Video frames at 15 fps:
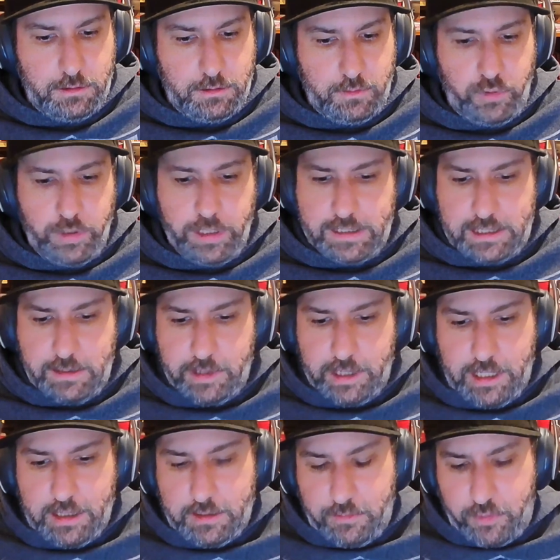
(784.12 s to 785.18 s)
Pretty
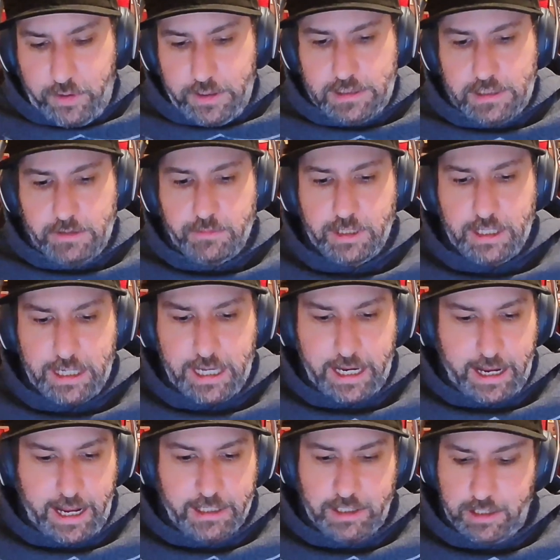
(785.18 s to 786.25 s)
similar.
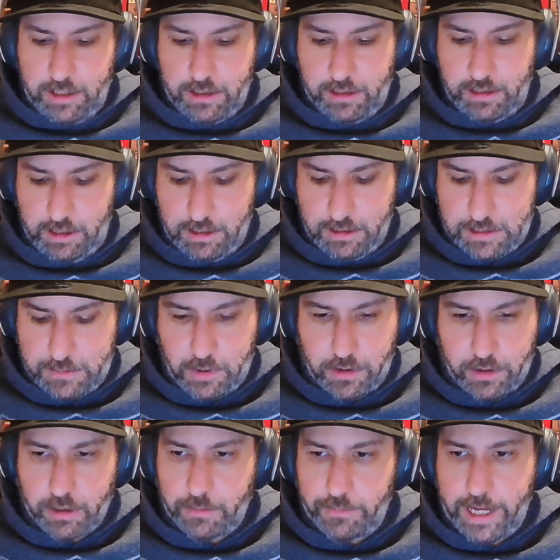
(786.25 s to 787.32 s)
And you're spot
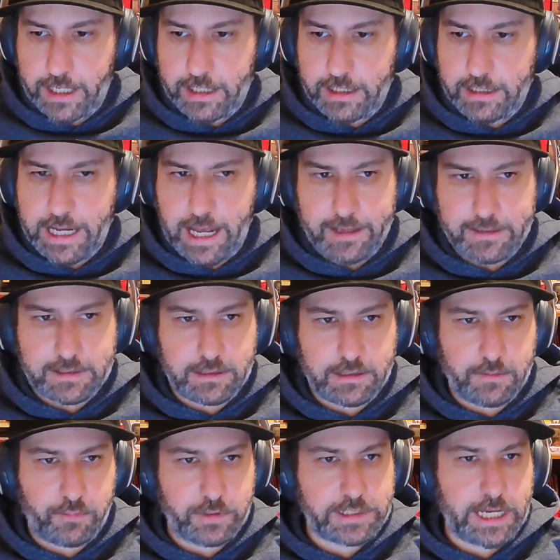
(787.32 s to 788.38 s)
on about Naz and
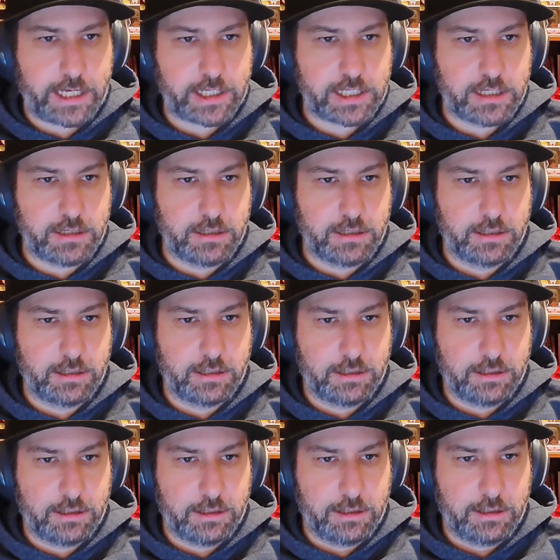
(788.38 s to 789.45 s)
the protection
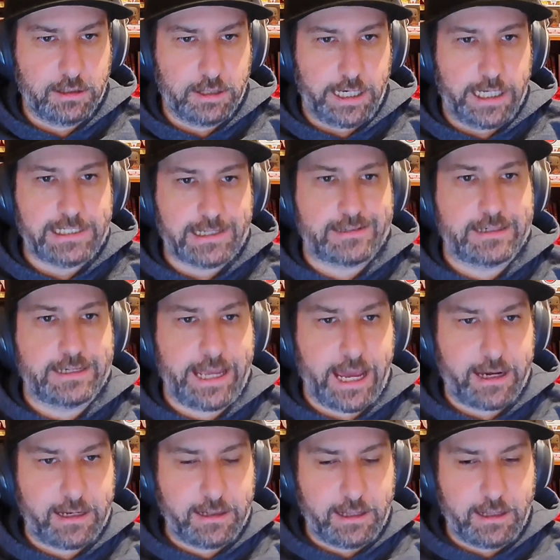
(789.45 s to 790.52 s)
that he doesn't
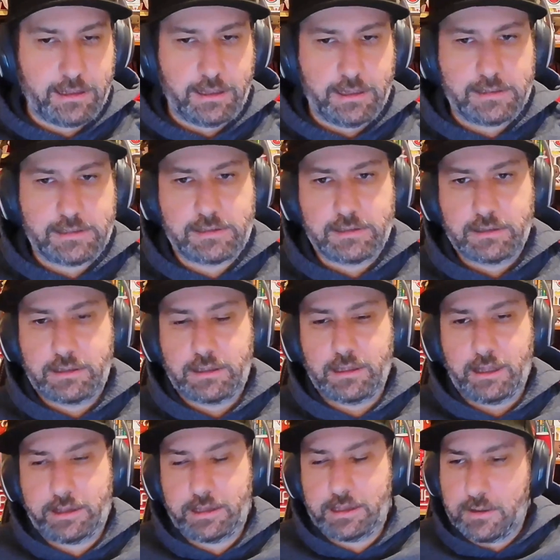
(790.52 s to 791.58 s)
get. And I
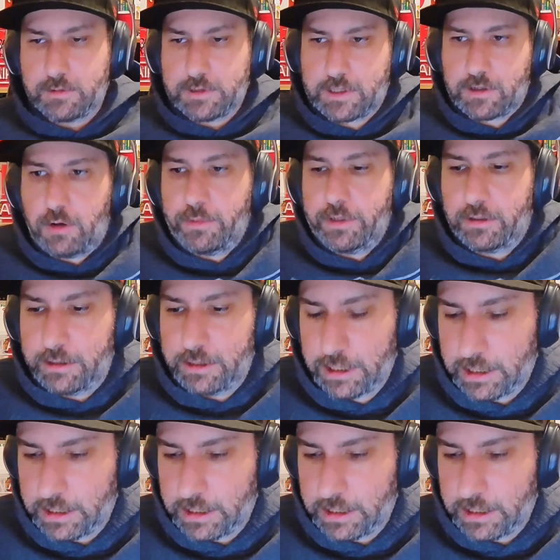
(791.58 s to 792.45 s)
think there was a comment on